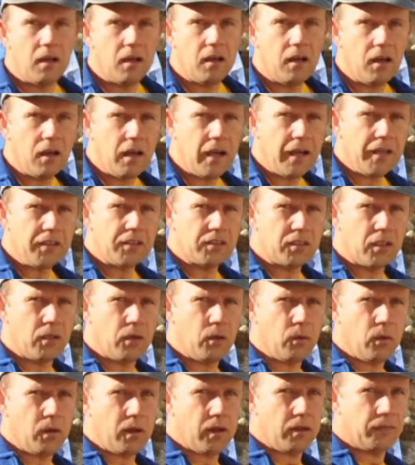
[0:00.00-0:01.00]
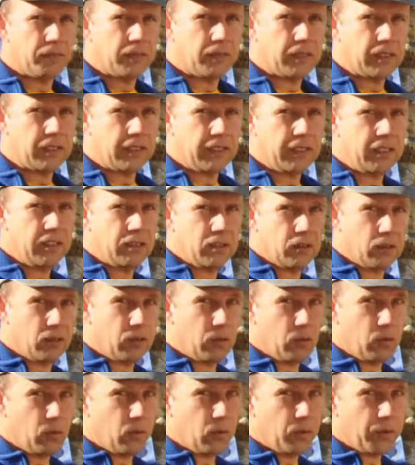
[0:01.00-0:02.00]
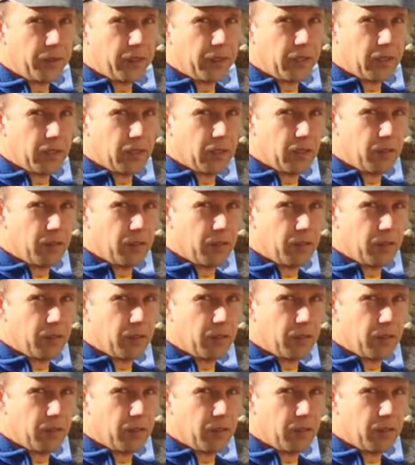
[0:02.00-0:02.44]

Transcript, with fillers: Hi, so I've cleaned all the